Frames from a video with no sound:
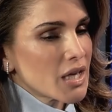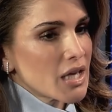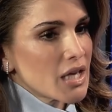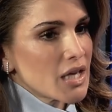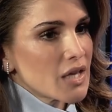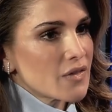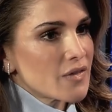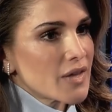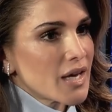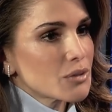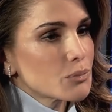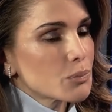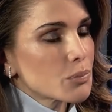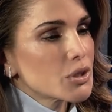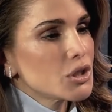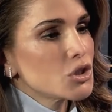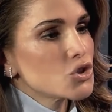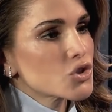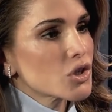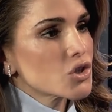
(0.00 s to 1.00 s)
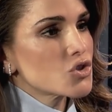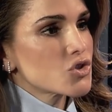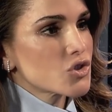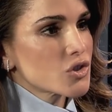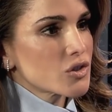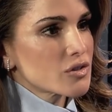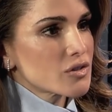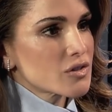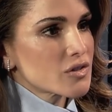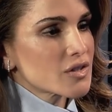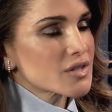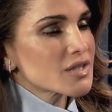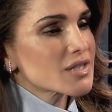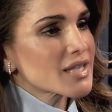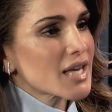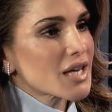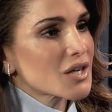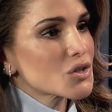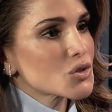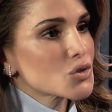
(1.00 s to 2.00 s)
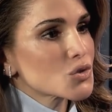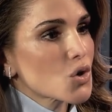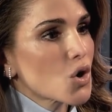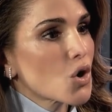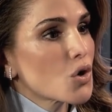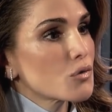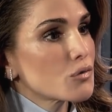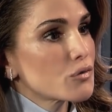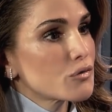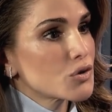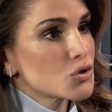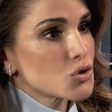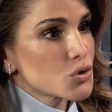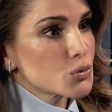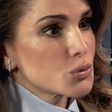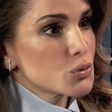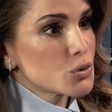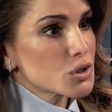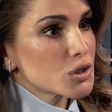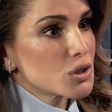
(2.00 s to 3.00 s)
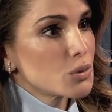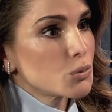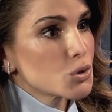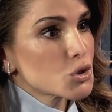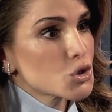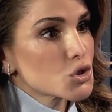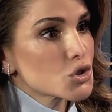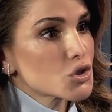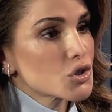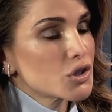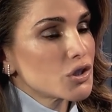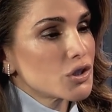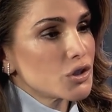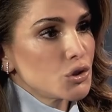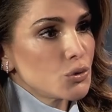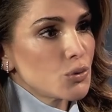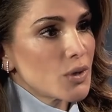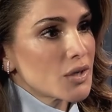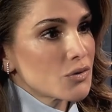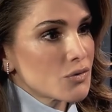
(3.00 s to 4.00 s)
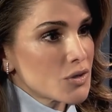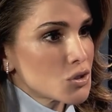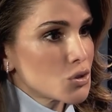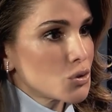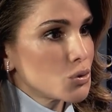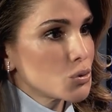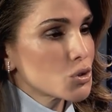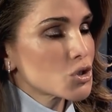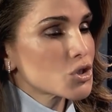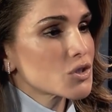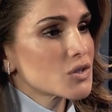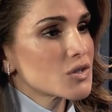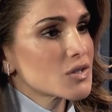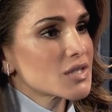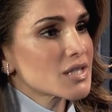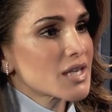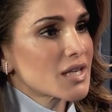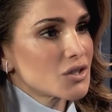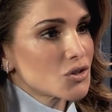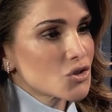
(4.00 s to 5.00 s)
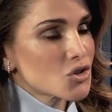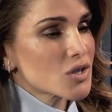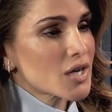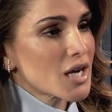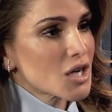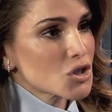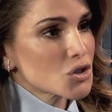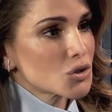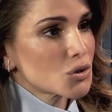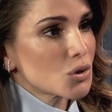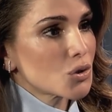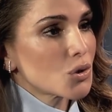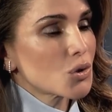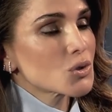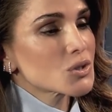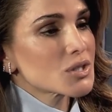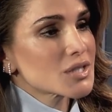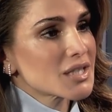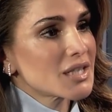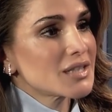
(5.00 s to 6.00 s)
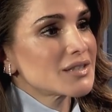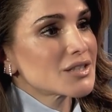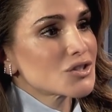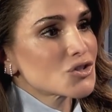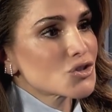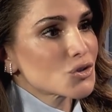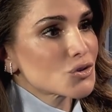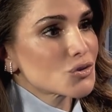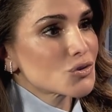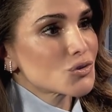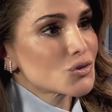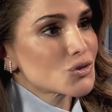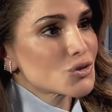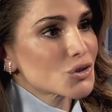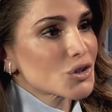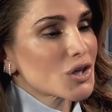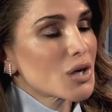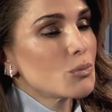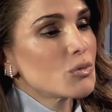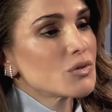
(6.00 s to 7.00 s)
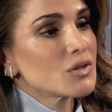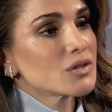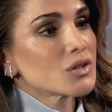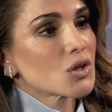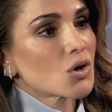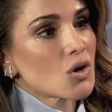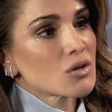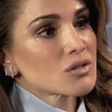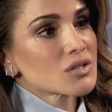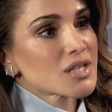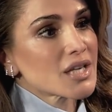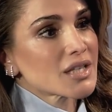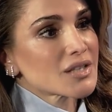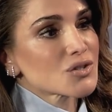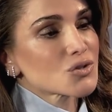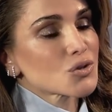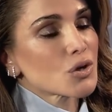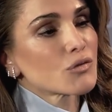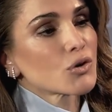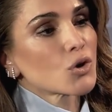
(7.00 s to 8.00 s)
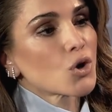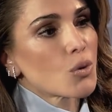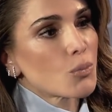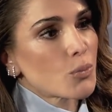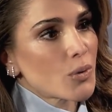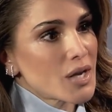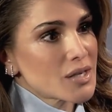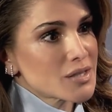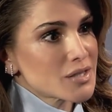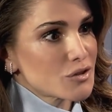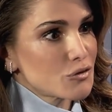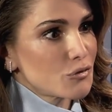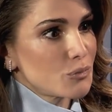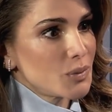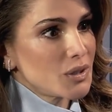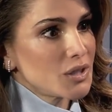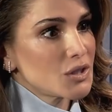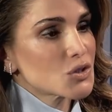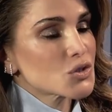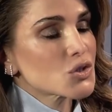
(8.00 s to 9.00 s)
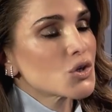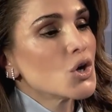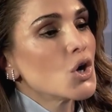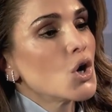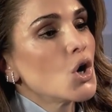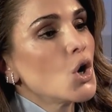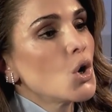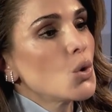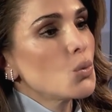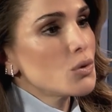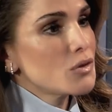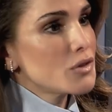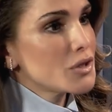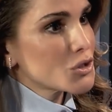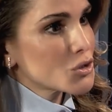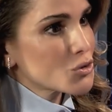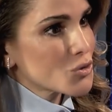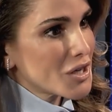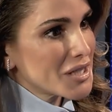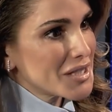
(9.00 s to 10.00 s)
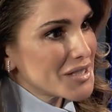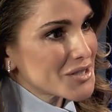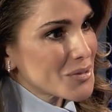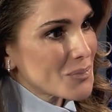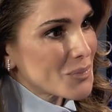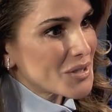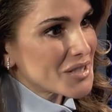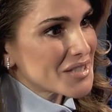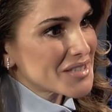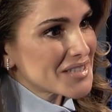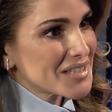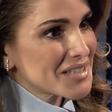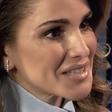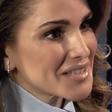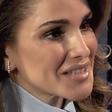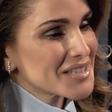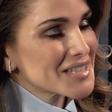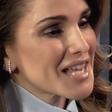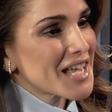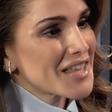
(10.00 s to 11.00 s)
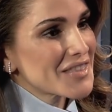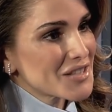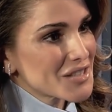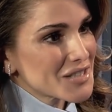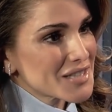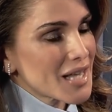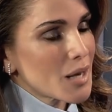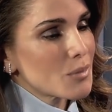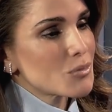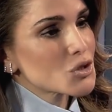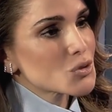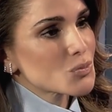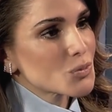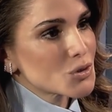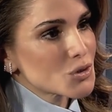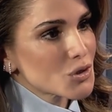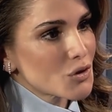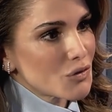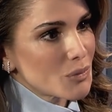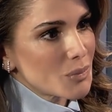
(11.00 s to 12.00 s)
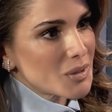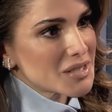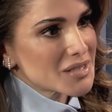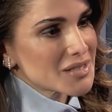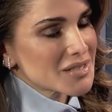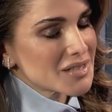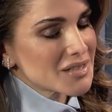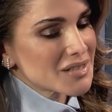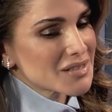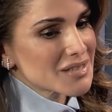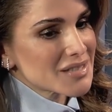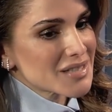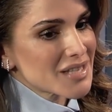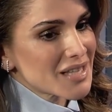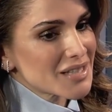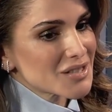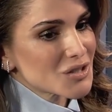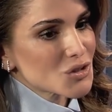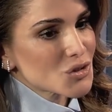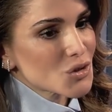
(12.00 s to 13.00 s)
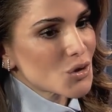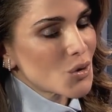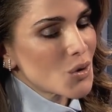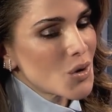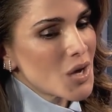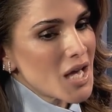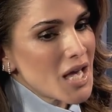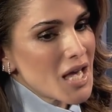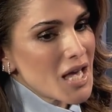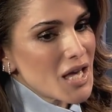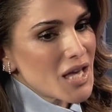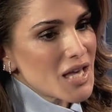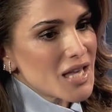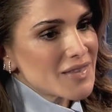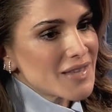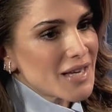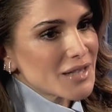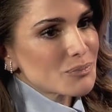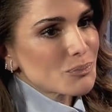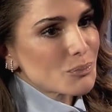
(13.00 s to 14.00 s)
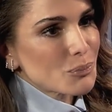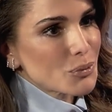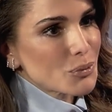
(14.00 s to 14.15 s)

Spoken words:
that prejudges the status of Jerusalem, which the UN resolutions and international law state that should come within the context of a comprehensive peace with the Israelis and Palestinians and the establishment of a Palestinian state. So that